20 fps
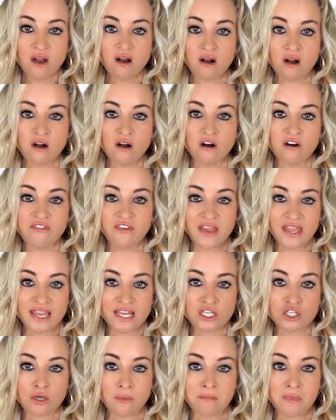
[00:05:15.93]
of
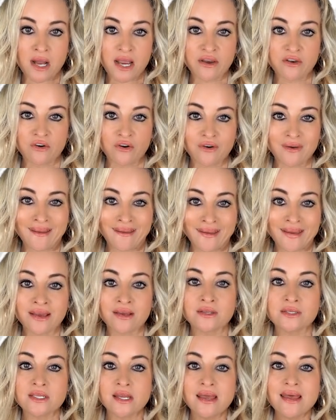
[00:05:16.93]
Asia Minor,
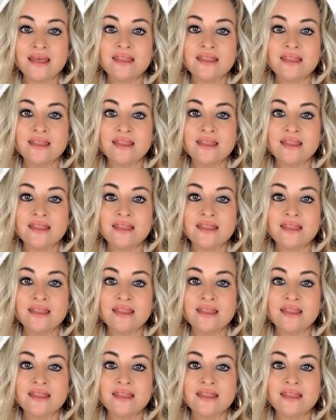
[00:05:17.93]
and